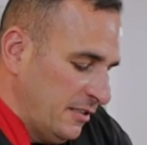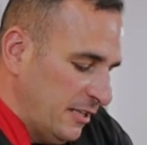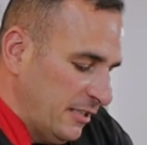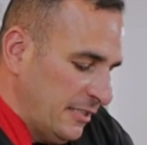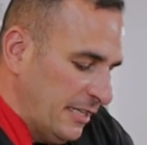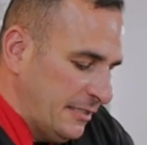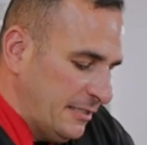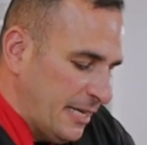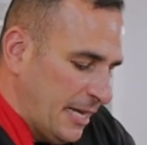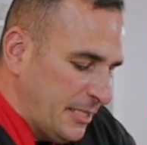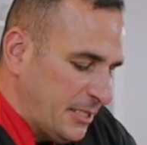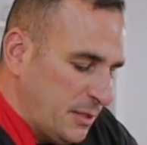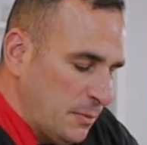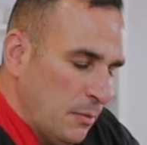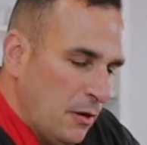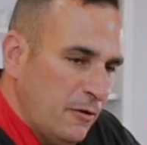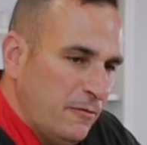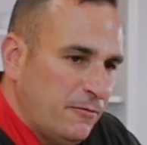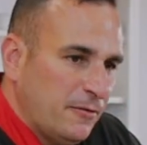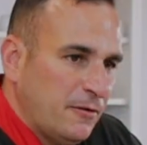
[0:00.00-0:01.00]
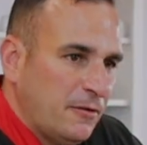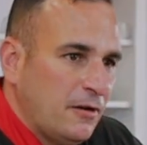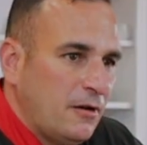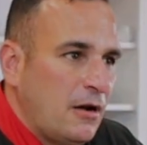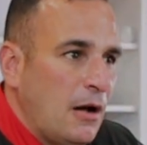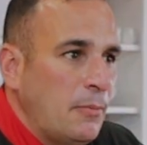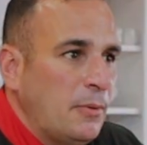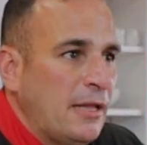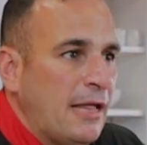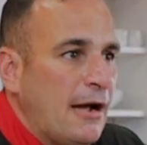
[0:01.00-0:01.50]
gonna let that smoke for a
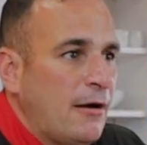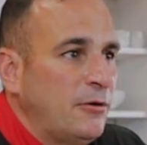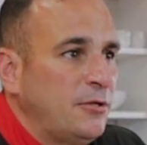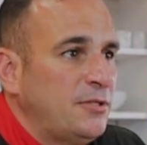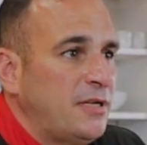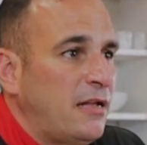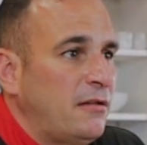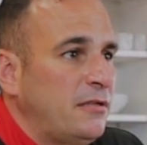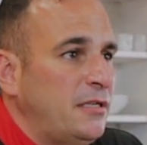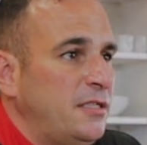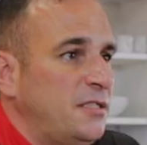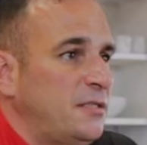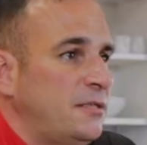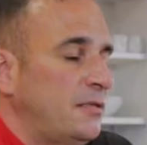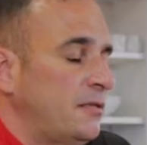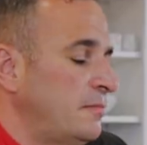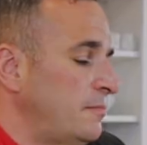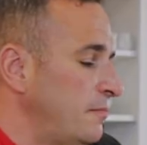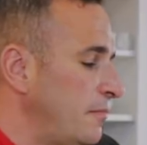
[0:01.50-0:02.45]
couple hours at least,